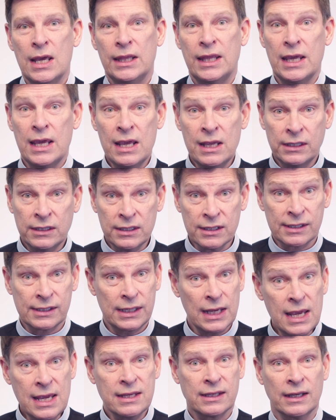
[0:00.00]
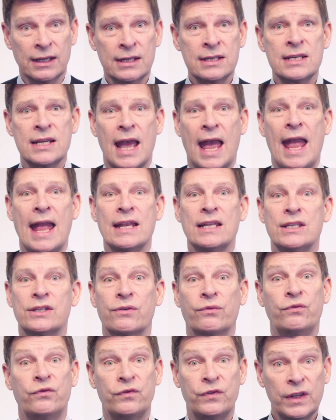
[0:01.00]
The Easter season ends
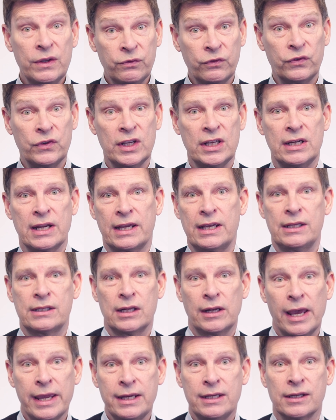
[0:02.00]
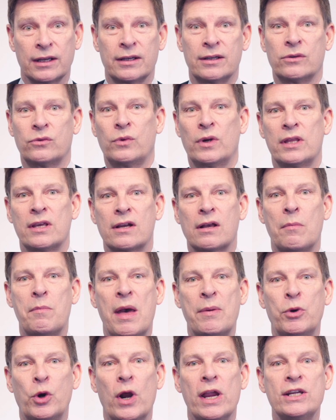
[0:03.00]
50 days later with a
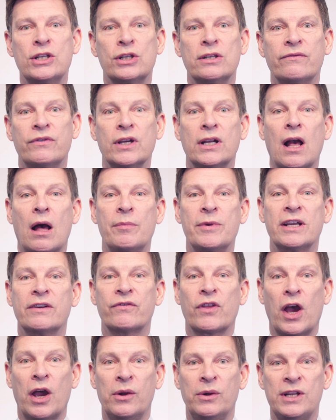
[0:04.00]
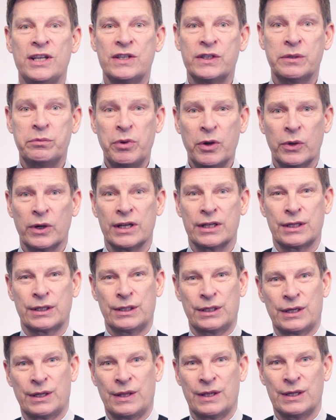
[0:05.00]
commemoration of the coming of the Holy Spirit
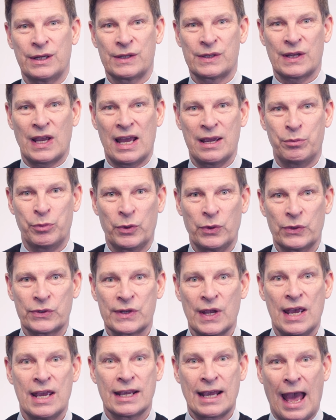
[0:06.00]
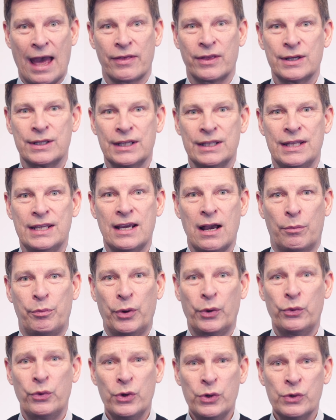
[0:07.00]
to the disciples, gathered in the
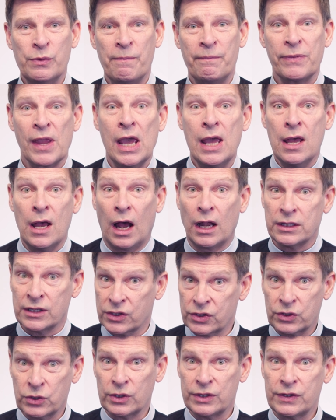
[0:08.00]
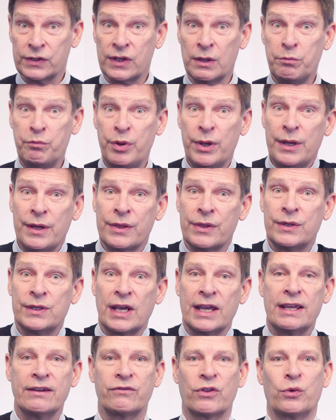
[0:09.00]
upper room, understood as the
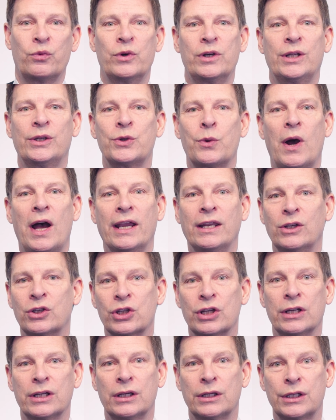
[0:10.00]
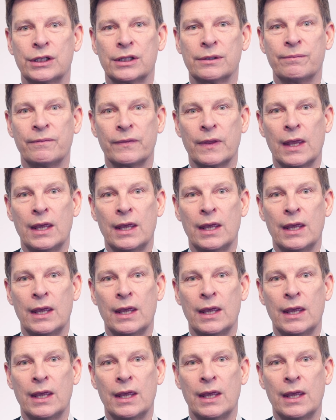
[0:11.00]
birthday of the worldwide church.